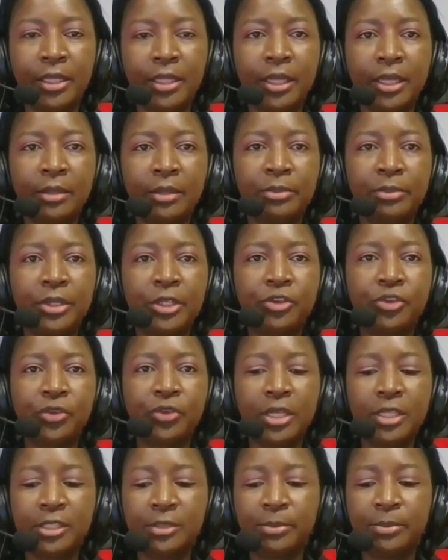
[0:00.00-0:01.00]
it can be
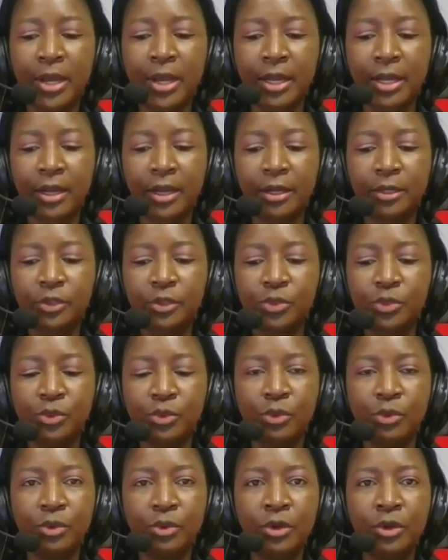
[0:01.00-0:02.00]
traced back
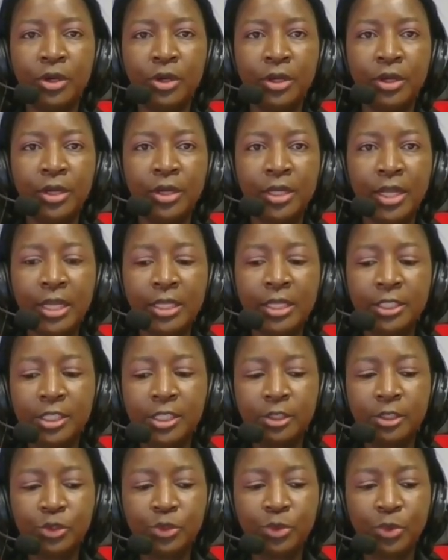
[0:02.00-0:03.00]
to
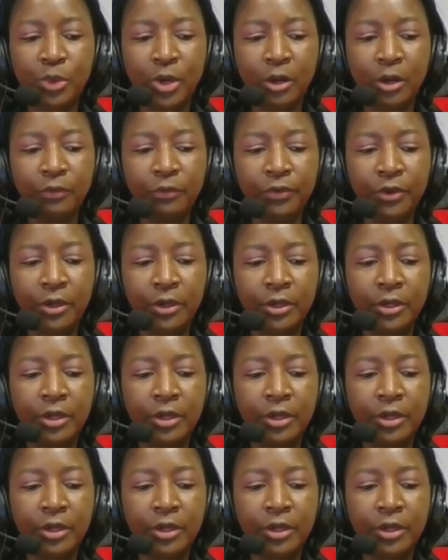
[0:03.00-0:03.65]
1912